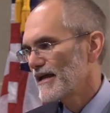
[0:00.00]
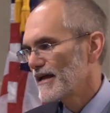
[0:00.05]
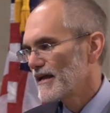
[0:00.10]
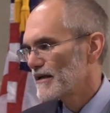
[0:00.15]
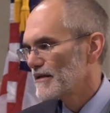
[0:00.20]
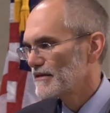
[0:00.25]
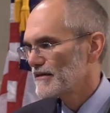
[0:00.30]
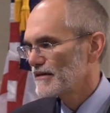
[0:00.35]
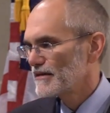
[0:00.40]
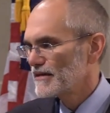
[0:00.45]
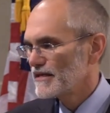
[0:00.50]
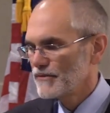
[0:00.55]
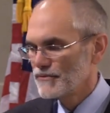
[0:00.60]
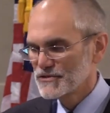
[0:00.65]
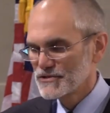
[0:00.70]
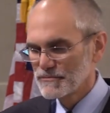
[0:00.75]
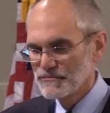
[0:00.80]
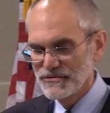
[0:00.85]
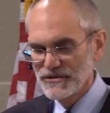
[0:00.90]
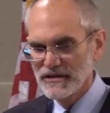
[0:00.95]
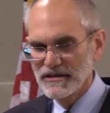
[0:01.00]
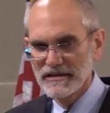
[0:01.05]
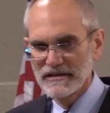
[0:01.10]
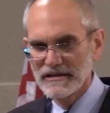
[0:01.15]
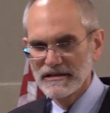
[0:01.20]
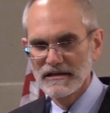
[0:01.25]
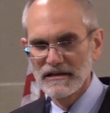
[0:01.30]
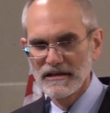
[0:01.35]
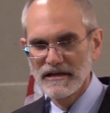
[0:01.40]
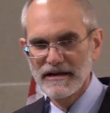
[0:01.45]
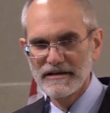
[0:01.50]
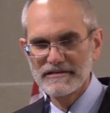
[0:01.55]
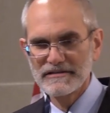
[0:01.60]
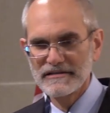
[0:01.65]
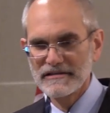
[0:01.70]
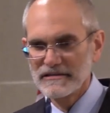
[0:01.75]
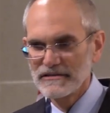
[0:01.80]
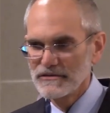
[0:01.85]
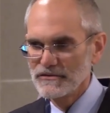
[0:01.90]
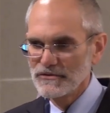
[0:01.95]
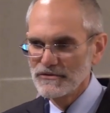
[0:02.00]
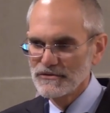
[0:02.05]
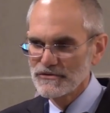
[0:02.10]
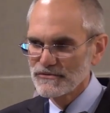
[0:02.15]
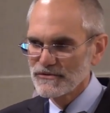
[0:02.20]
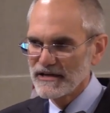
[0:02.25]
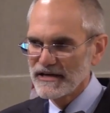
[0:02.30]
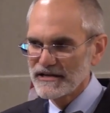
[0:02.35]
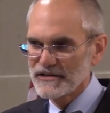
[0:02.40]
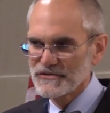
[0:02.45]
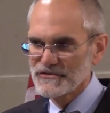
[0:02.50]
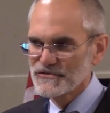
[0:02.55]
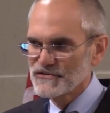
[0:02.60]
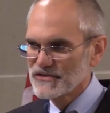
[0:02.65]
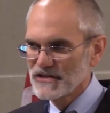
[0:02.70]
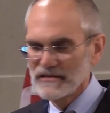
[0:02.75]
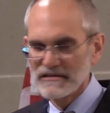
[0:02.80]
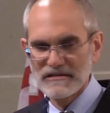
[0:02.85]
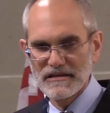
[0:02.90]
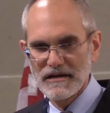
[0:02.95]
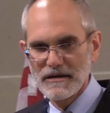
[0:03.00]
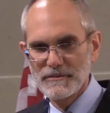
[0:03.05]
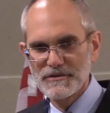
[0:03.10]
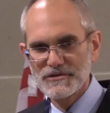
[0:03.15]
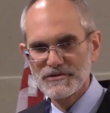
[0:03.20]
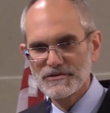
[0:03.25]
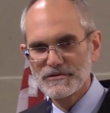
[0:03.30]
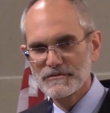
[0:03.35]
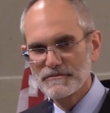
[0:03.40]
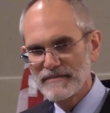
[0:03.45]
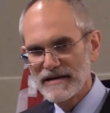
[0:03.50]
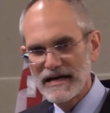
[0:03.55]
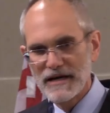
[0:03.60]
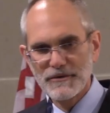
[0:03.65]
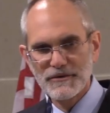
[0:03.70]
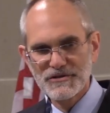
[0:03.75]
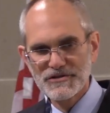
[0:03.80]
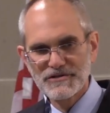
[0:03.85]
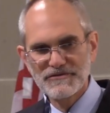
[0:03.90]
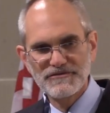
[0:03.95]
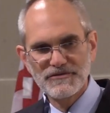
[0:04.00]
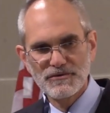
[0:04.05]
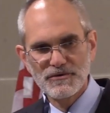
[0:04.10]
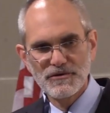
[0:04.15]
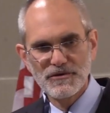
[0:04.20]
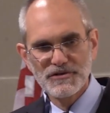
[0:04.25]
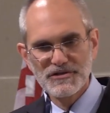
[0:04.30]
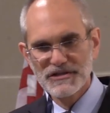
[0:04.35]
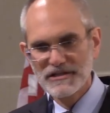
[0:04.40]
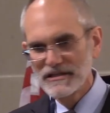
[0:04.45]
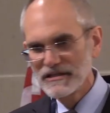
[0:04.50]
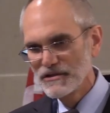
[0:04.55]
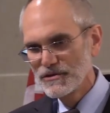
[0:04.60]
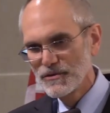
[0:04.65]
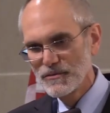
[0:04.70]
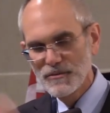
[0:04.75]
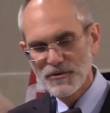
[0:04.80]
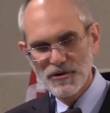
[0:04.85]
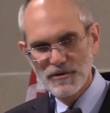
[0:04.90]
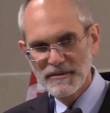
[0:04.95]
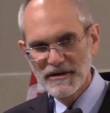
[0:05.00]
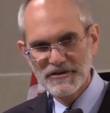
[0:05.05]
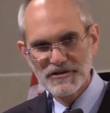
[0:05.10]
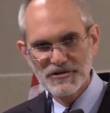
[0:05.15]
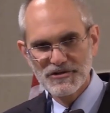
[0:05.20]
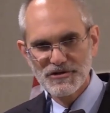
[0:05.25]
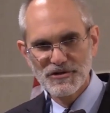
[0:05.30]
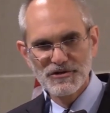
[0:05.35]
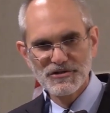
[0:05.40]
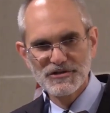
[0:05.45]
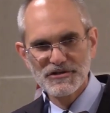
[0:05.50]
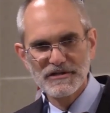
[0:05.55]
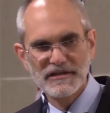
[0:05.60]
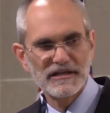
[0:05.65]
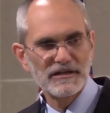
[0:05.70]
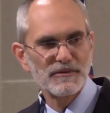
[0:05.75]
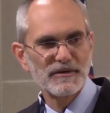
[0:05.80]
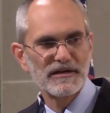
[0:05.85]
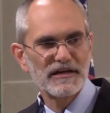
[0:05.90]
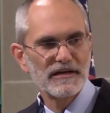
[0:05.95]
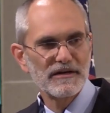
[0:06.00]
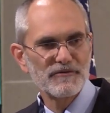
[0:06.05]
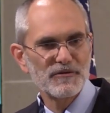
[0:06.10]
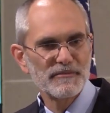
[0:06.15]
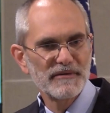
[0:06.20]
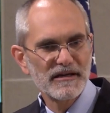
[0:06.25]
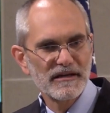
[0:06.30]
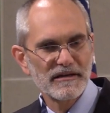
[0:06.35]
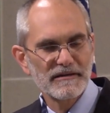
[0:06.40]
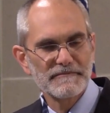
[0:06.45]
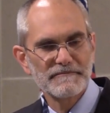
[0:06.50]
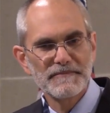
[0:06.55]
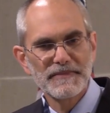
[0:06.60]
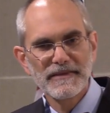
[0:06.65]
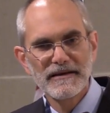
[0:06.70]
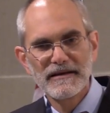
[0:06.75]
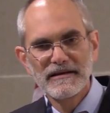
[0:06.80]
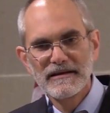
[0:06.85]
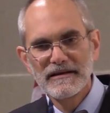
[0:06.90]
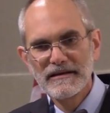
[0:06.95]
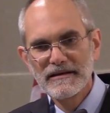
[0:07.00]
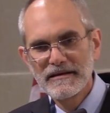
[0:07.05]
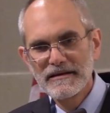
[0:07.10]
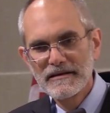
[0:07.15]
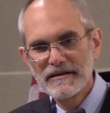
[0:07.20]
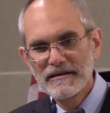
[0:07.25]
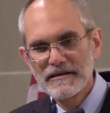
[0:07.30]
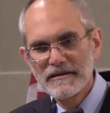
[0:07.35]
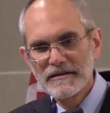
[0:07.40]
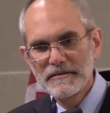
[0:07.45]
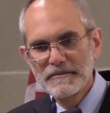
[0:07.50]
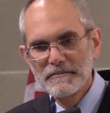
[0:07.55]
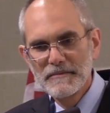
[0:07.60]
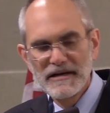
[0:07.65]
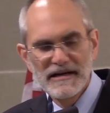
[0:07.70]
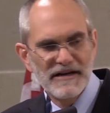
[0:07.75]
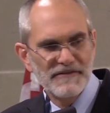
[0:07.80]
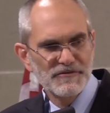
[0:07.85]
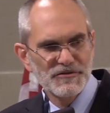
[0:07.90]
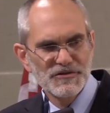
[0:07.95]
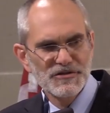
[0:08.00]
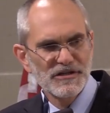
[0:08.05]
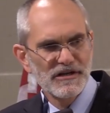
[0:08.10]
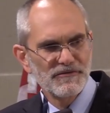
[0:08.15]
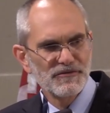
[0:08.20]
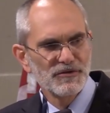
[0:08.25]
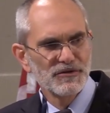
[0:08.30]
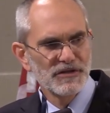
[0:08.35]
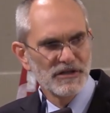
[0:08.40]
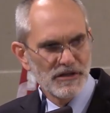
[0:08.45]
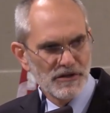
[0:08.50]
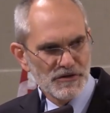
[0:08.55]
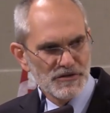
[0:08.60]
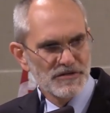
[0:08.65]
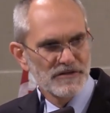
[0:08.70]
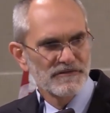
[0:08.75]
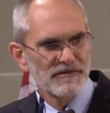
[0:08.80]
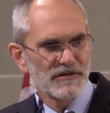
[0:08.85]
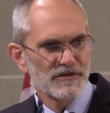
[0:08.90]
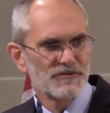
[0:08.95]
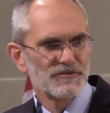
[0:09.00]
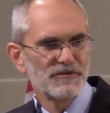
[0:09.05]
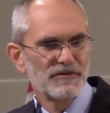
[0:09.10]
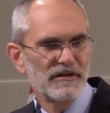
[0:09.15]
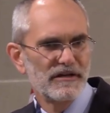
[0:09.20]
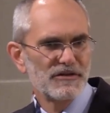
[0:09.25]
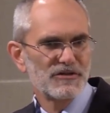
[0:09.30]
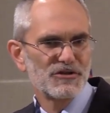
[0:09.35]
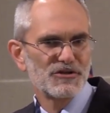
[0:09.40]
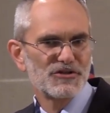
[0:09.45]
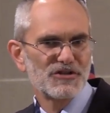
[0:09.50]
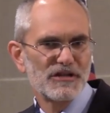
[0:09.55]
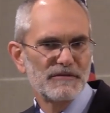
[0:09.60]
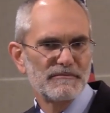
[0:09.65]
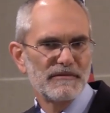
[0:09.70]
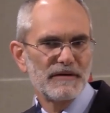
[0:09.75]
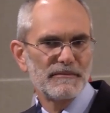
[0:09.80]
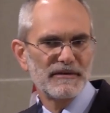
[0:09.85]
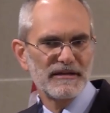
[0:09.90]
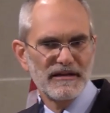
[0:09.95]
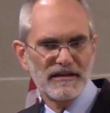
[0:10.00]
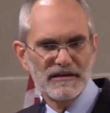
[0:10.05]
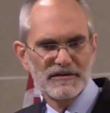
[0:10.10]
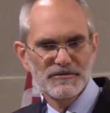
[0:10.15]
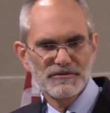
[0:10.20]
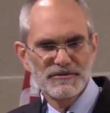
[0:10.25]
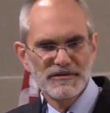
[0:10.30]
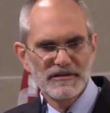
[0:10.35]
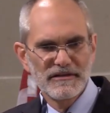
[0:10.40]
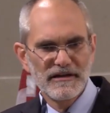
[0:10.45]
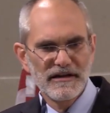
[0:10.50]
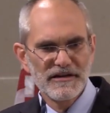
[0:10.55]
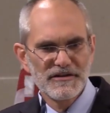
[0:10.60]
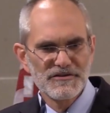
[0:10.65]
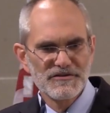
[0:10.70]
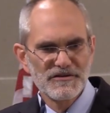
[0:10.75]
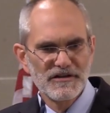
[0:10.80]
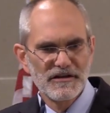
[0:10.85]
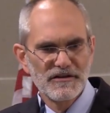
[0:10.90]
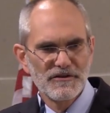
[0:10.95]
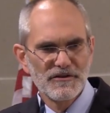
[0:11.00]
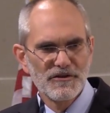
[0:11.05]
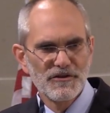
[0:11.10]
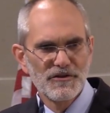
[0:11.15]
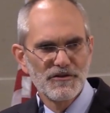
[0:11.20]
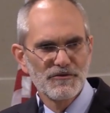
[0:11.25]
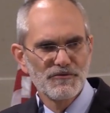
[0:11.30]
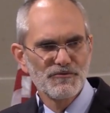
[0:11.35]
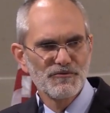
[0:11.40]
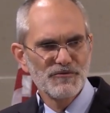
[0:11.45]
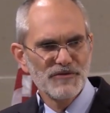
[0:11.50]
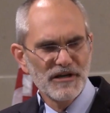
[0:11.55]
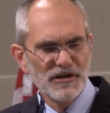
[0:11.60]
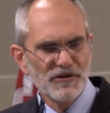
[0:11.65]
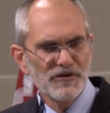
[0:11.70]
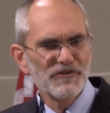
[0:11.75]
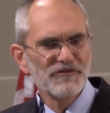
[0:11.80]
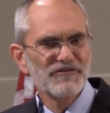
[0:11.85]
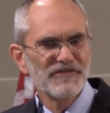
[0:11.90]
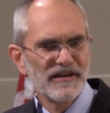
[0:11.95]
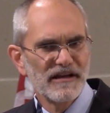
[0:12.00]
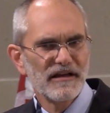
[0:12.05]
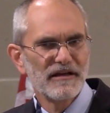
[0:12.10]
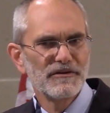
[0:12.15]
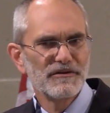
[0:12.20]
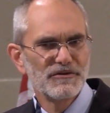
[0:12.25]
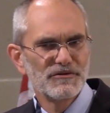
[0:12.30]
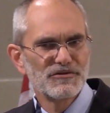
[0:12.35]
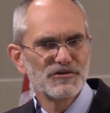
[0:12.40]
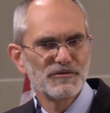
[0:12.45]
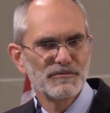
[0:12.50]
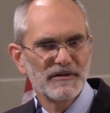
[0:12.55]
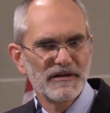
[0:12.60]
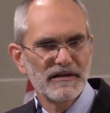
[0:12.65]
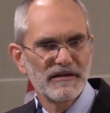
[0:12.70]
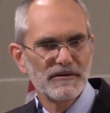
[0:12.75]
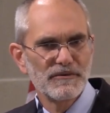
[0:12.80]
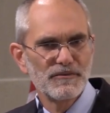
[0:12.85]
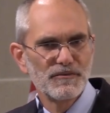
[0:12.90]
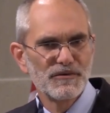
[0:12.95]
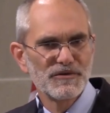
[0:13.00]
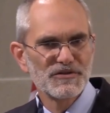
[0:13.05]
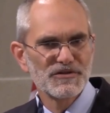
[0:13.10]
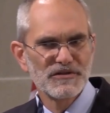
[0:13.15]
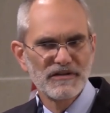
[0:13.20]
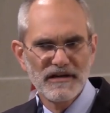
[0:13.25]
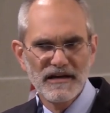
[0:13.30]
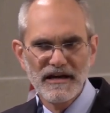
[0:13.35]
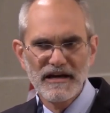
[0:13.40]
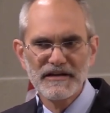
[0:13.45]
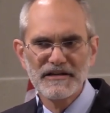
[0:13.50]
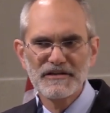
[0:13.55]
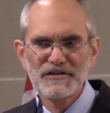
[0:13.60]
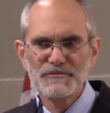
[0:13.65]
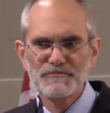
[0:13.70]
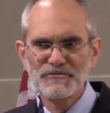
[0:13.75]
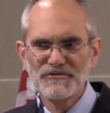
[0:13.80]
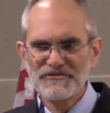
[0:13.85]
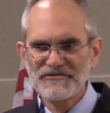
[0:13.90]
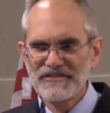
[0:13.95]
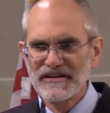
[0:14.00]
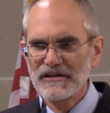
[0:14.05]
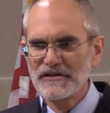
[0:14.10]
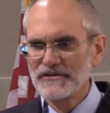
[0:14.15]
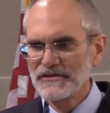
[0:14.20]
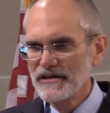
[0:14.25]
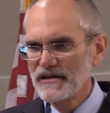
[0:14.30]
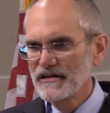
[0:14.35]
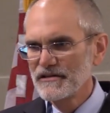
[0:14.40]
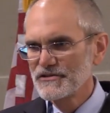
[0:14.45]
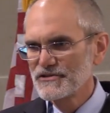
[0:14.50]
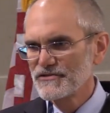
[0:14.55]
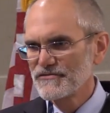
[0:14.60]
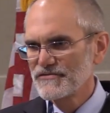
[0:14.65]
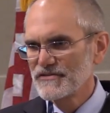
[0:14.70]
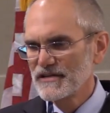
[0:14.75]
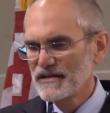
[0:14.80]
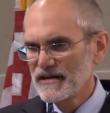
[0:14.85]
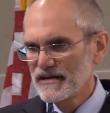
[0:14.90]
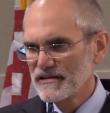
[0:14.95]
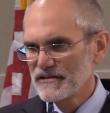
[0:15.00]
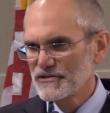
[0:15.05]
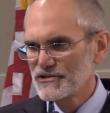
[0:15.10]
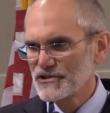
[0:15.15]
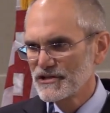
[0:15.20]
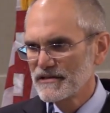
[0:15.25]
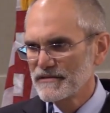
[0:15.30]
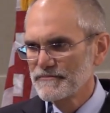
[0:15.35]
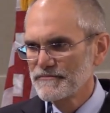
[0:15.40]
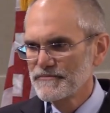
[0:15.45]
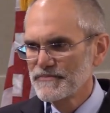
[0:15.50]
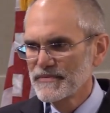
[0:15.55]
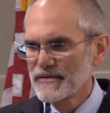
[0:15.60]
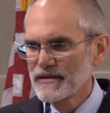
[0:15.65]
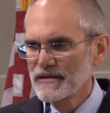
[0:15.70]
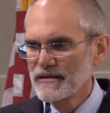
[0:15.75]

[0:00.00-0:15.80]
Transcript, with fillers: And he was a brilliant intellect. He knew the writings of St. Thomas backwards and forwards, and he knew more about the church than anyone I'd ever met. But after several years of this relationship, I began to realize that the real value to me was not his profound knowledge of theology,